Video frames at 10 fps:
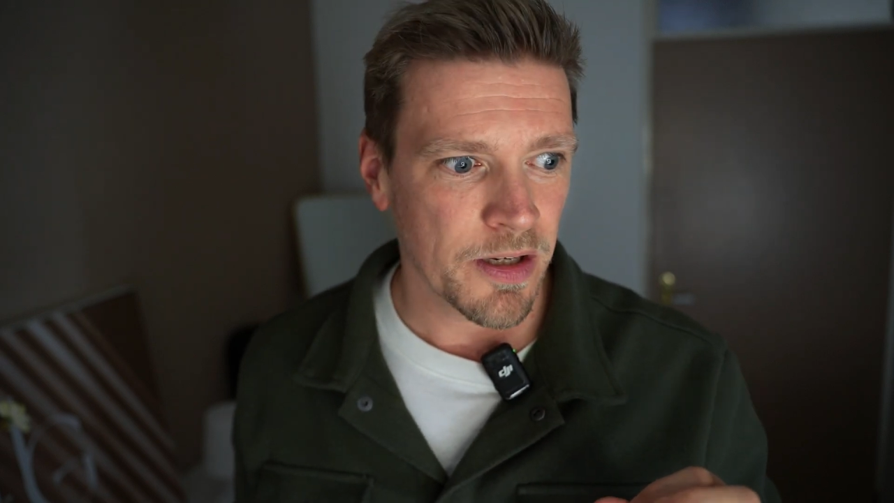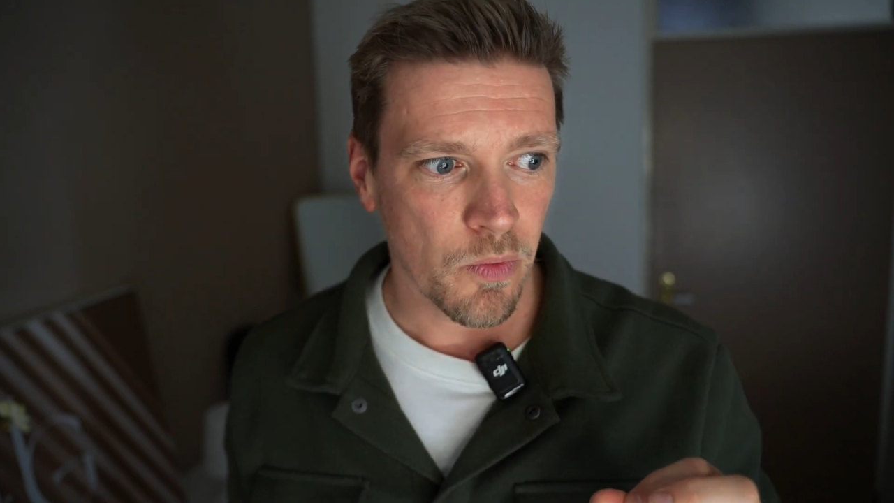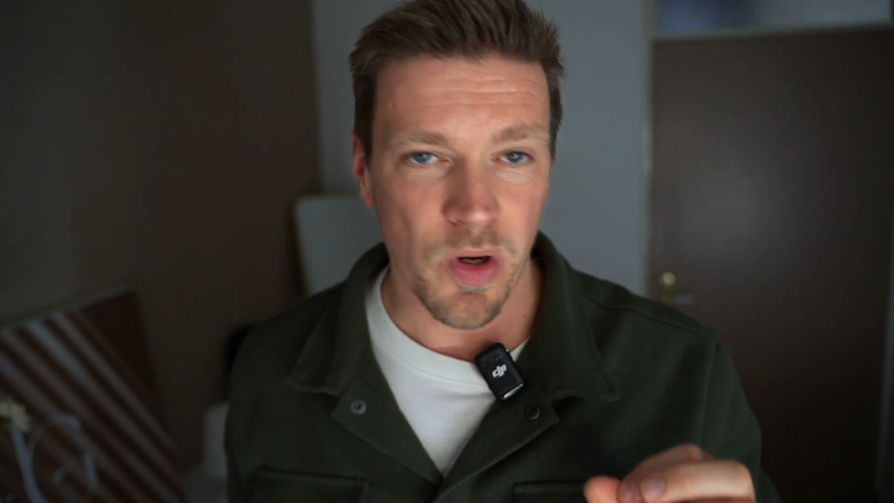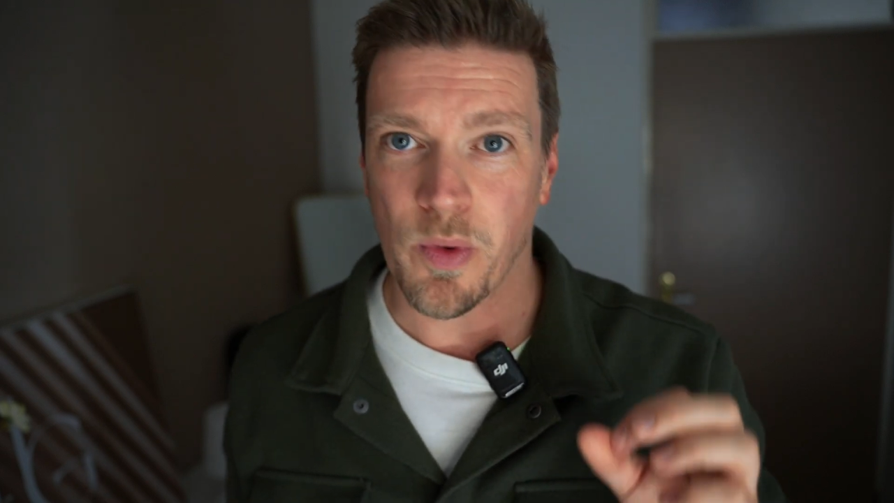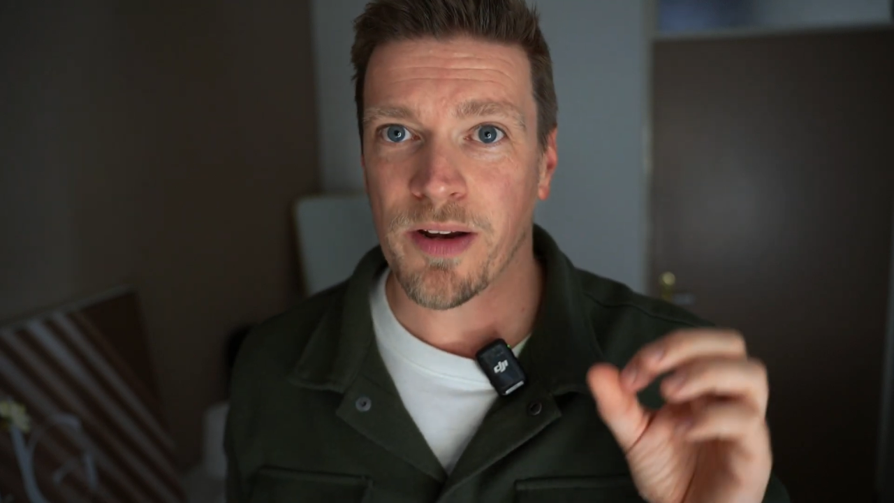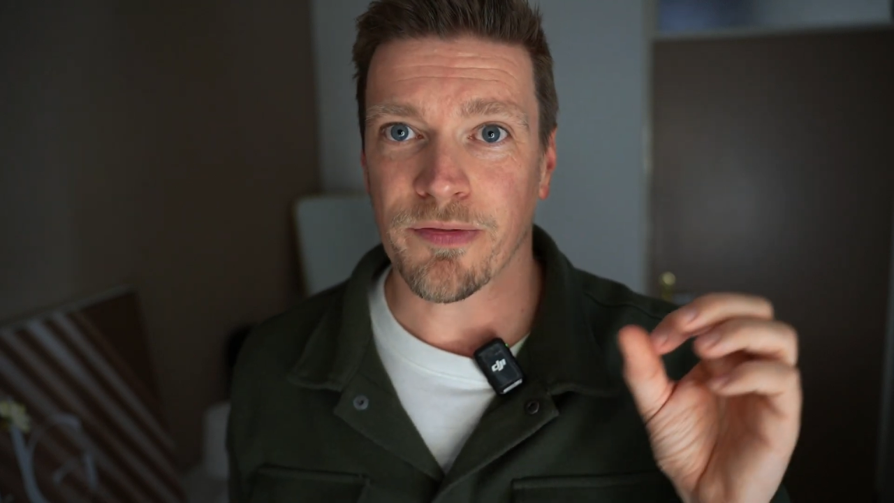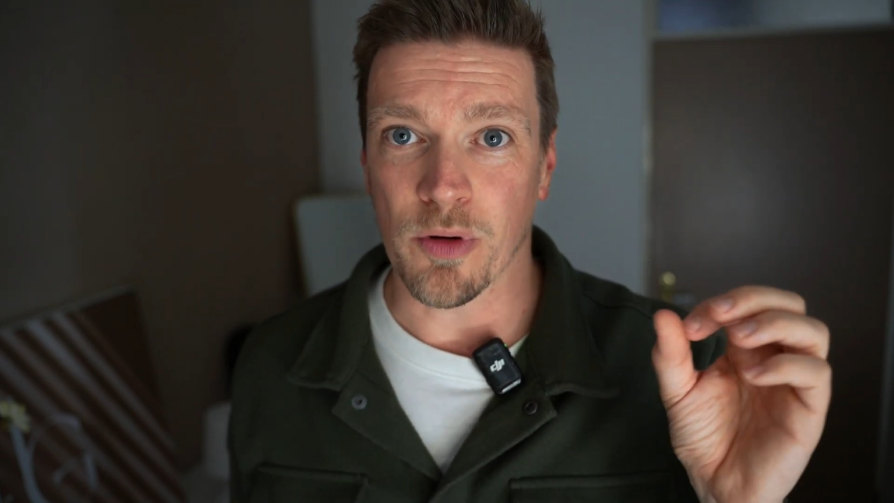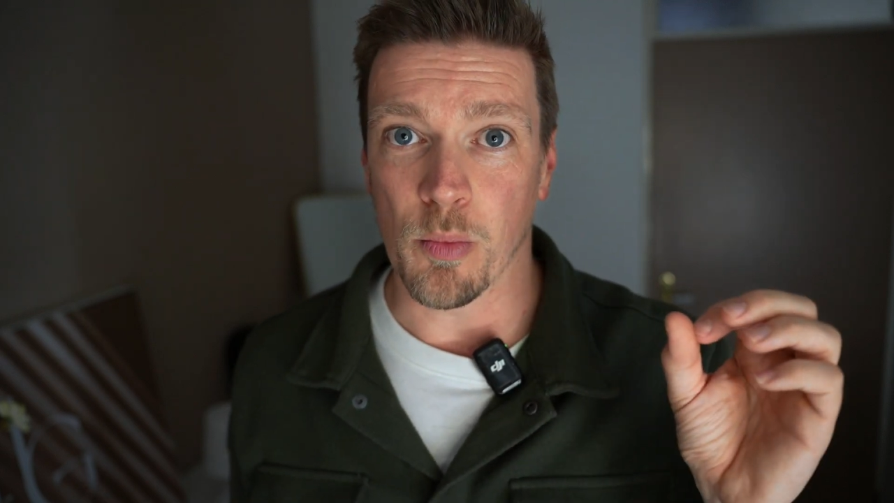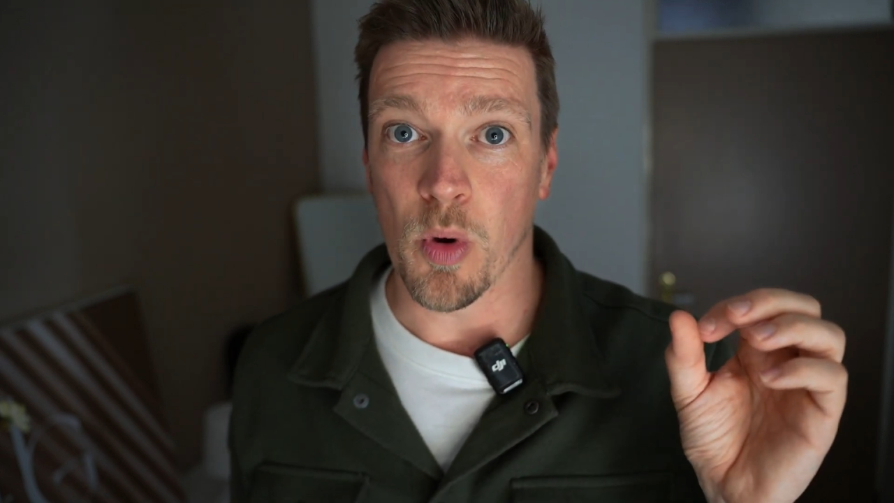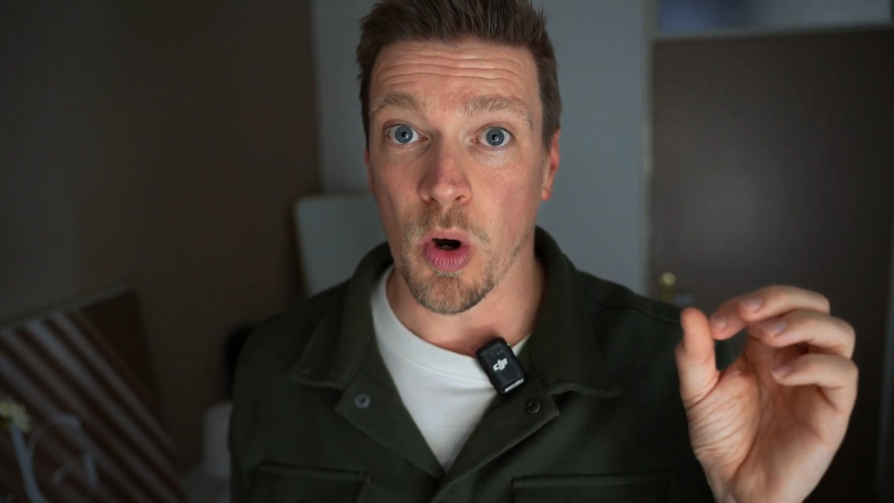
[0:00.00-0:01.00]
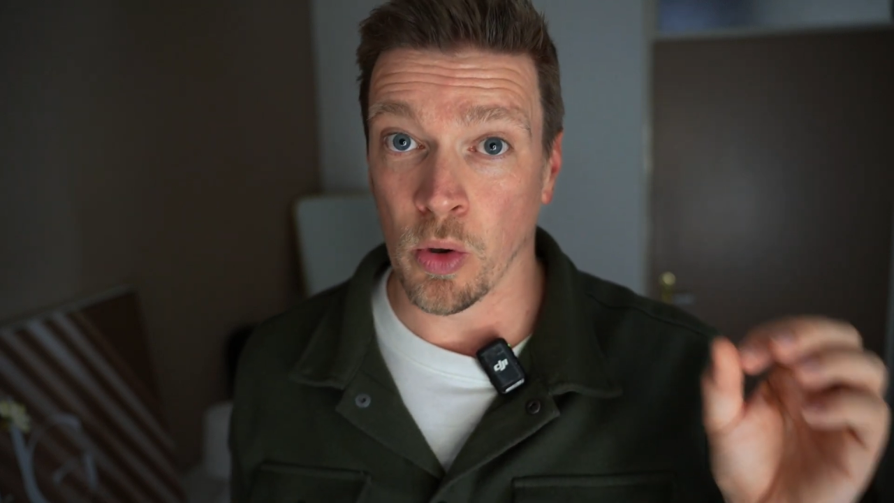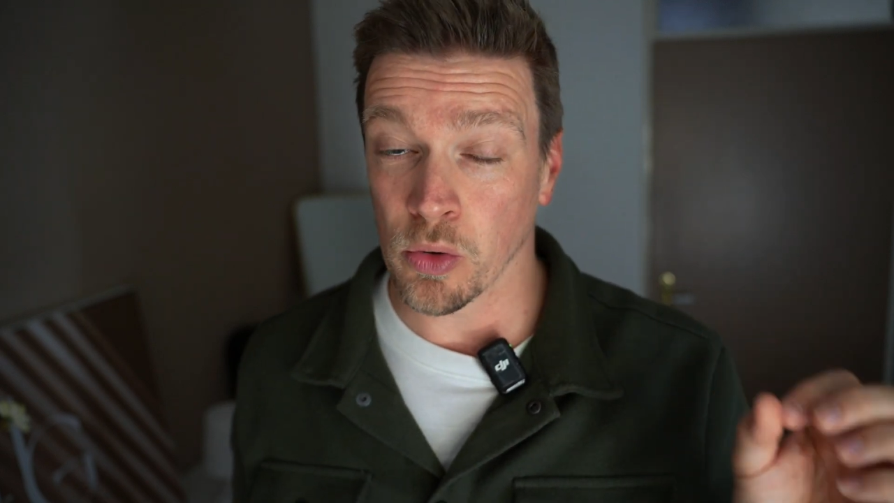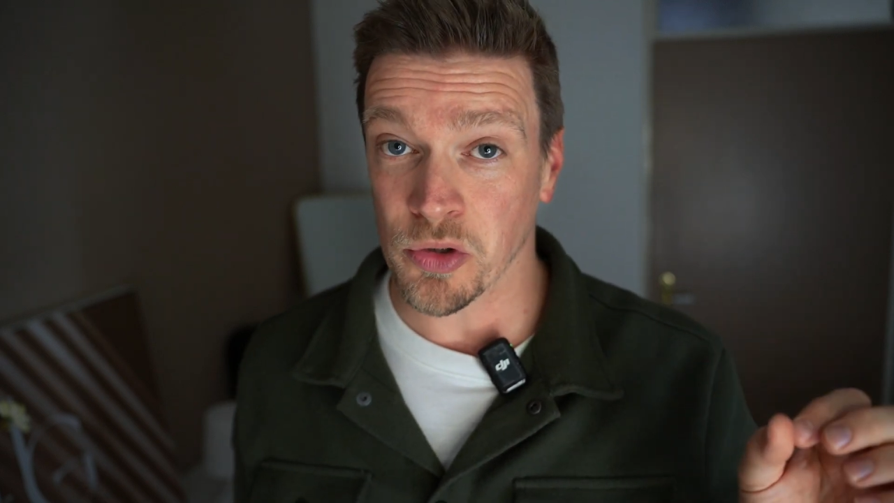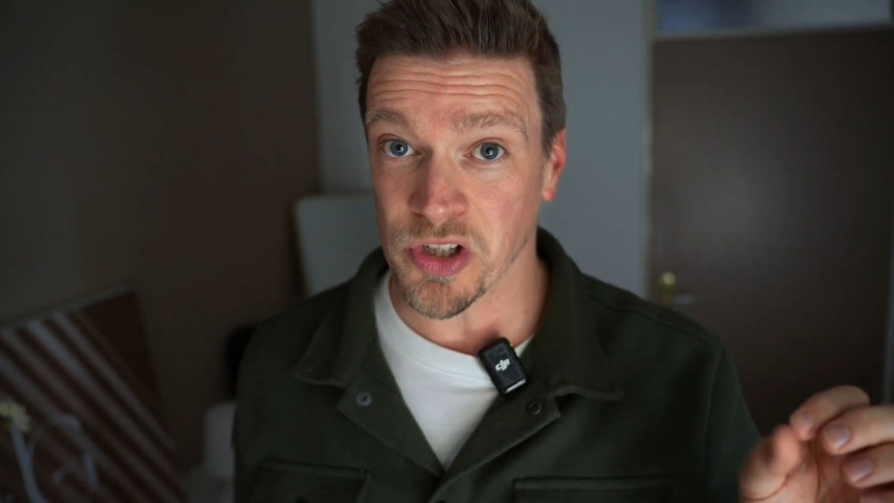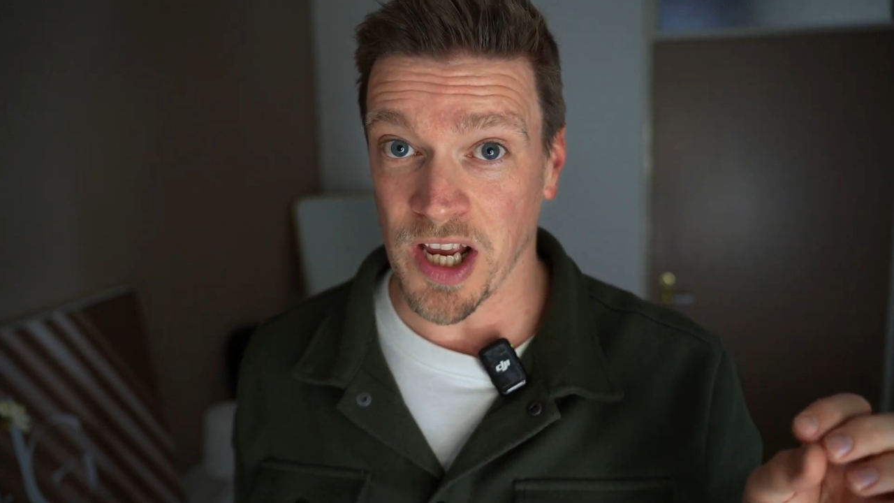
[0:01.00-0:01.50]
we went from
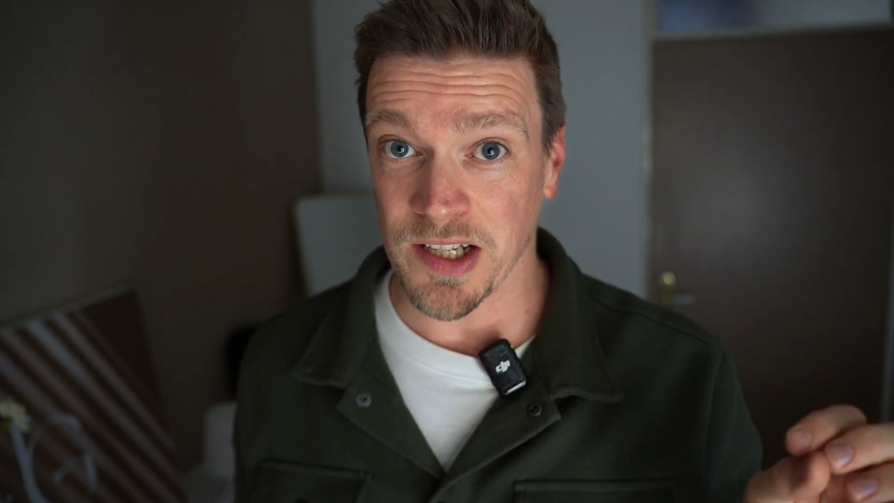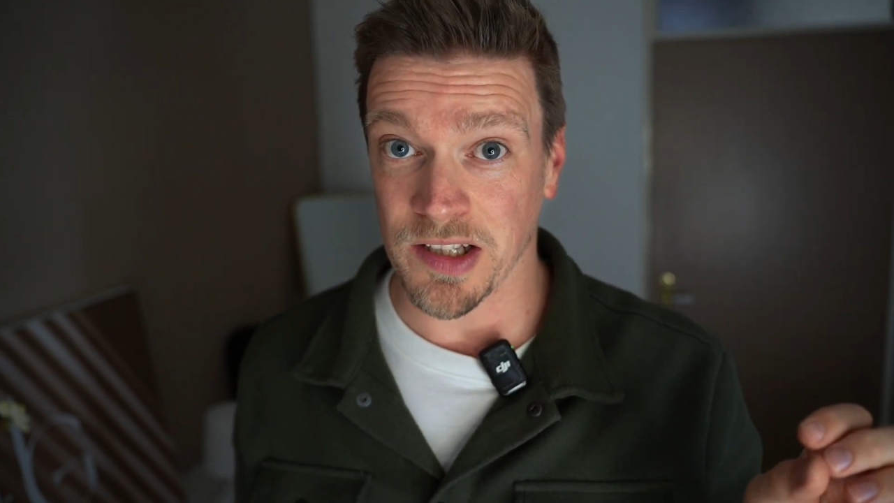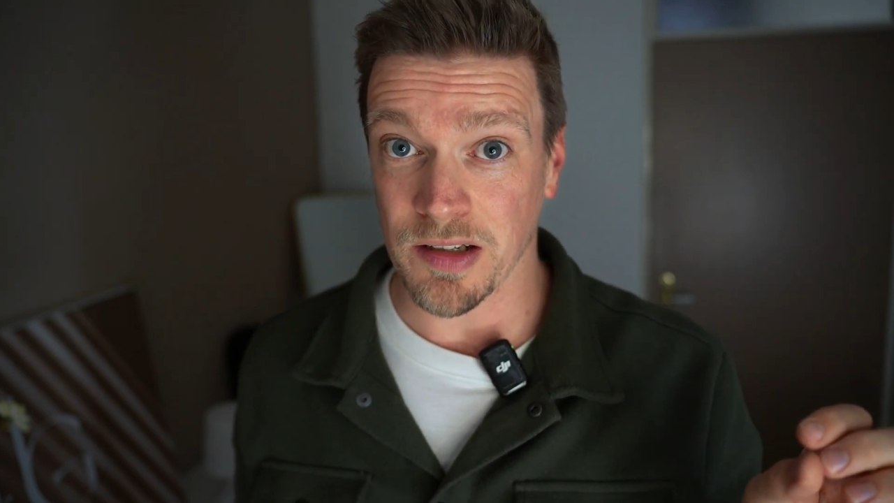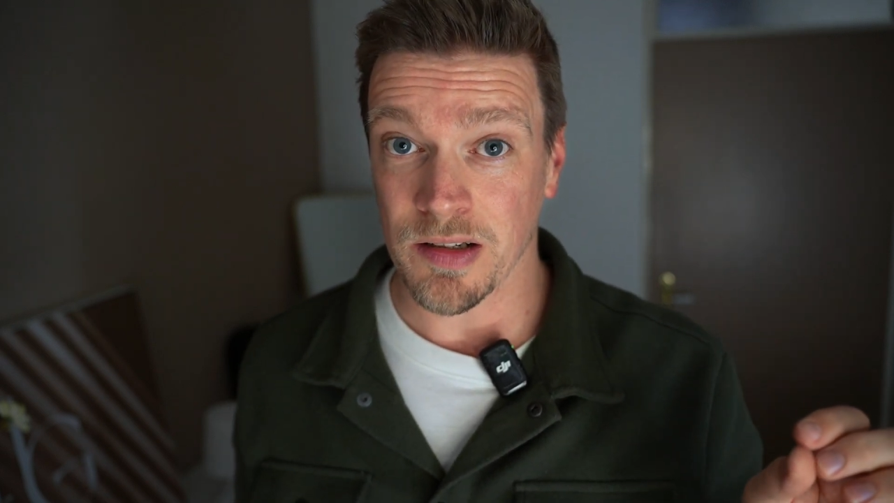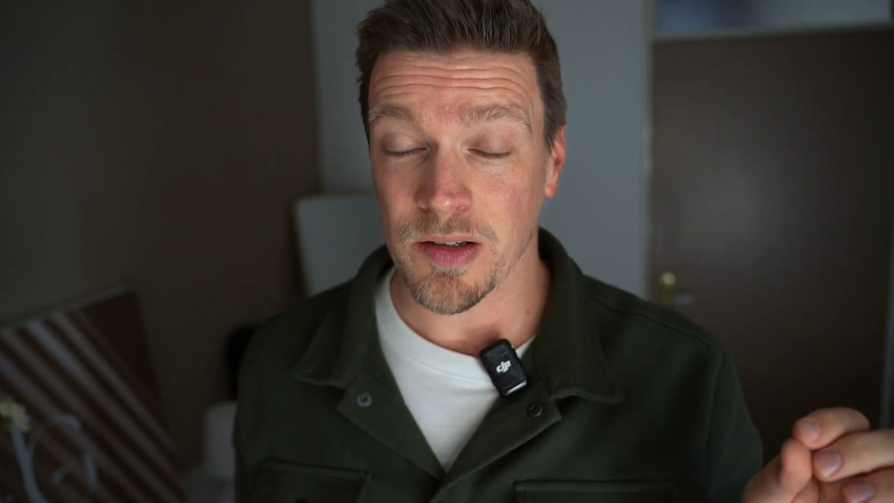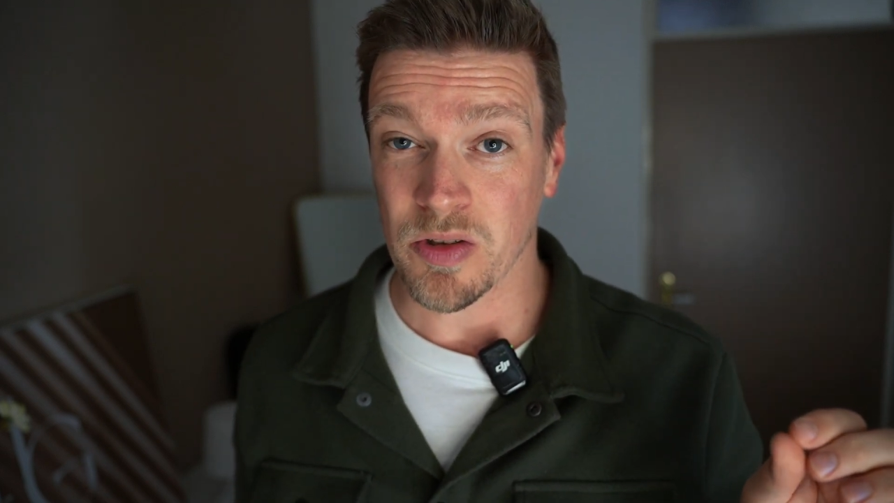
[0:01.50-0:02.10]
Old Saxon